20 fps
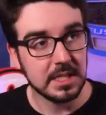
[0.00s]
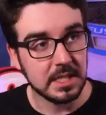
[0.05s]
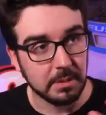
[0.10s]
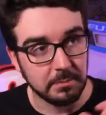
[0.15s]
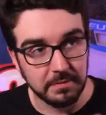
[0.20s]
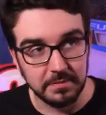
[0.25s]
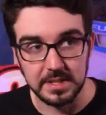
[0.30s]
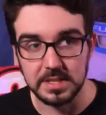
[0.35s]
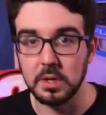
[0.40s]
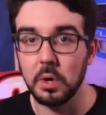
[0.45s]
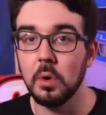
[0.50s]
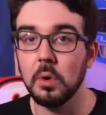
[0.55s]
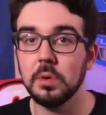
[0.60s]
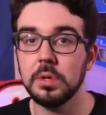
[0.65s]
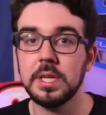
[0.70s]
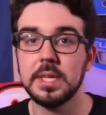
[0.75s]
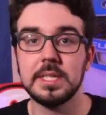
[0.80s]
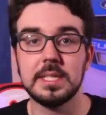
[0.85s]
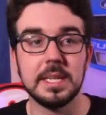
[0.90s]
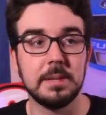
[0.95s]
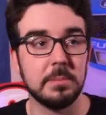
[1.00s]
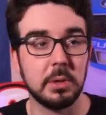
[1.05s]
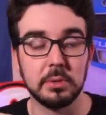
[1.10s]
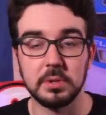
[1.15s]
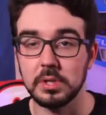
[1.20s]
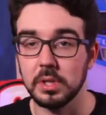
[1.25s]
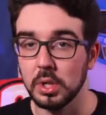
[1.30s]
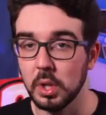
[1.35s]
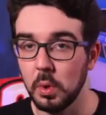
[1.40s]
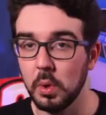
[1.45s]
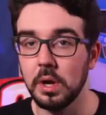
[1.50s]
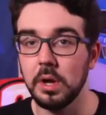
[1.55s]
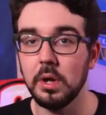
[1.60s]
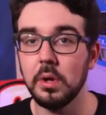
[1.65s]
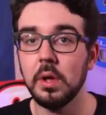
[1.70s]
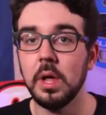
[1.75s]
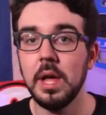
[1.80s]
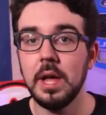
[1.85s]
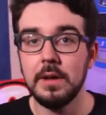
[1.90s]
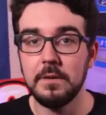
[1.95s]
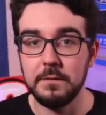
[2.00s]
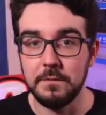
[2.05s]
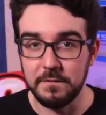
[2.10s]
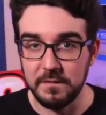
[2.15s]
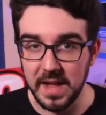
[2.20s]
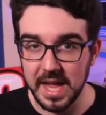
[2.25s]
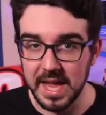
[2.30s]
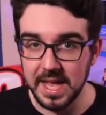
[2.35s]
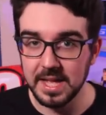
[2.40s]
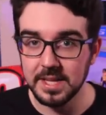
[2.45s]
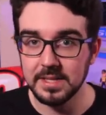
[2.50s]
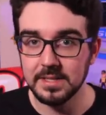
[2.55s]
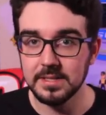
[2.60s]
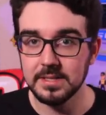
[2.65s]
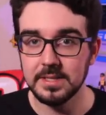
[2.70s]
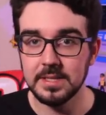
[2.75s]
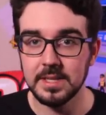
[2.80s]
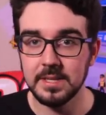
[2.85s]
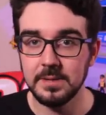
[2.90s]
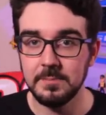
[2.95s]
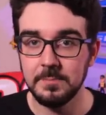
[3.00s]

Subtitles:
some of its oldest and most loyal fans,